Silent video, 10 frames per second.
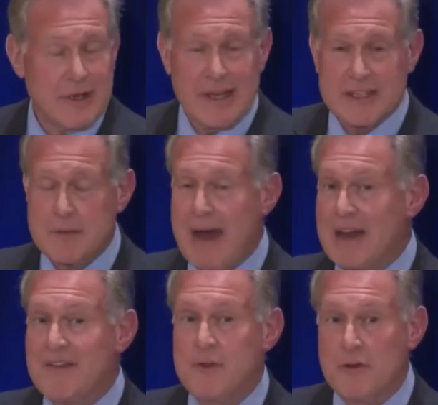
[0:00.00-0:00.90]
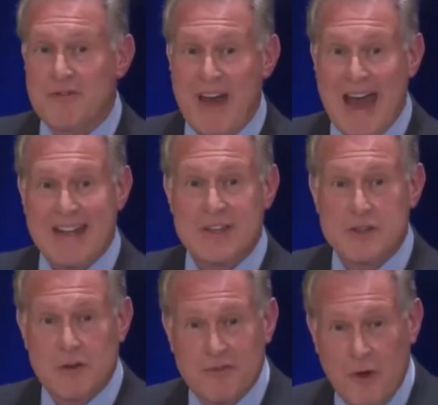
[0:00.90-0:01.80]
It's about if you're fat, it's
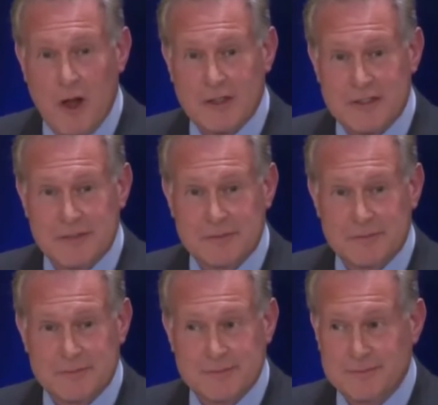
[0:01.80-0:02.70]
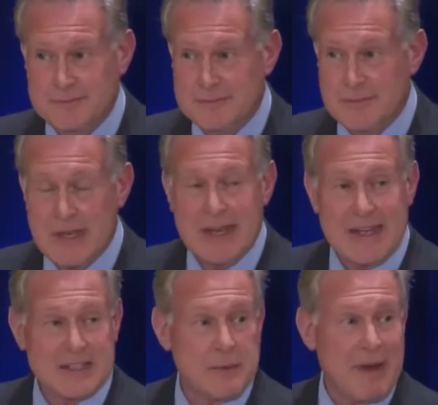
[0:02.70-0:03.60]
your fault.
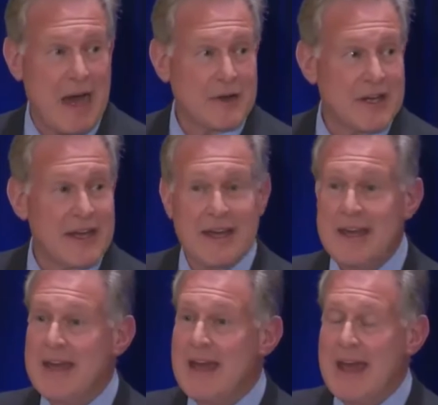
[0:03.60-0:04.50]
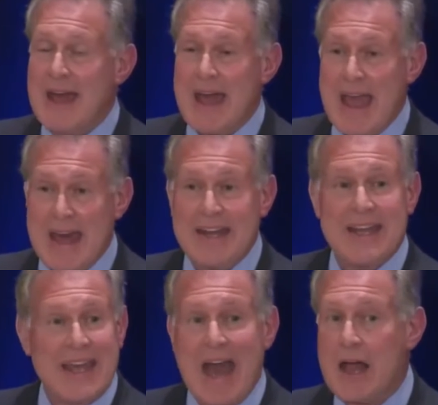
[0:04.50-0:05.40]
It's about any
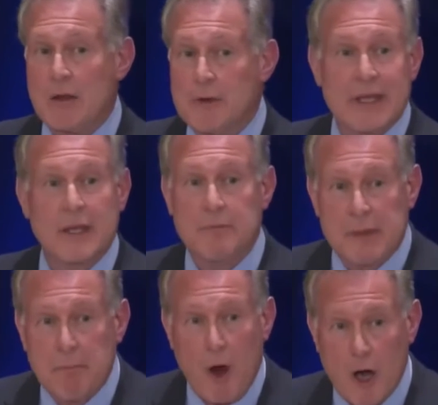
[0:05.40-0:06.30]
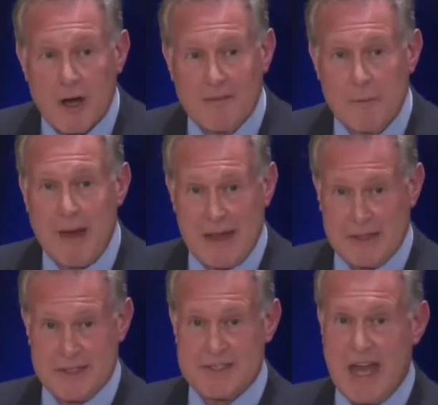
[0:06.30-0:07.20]
calorie can be part of a
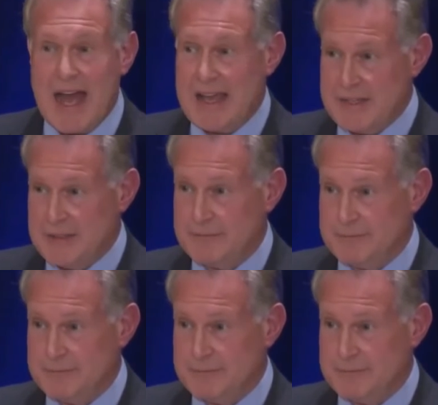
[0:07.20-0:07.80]
balanced diet.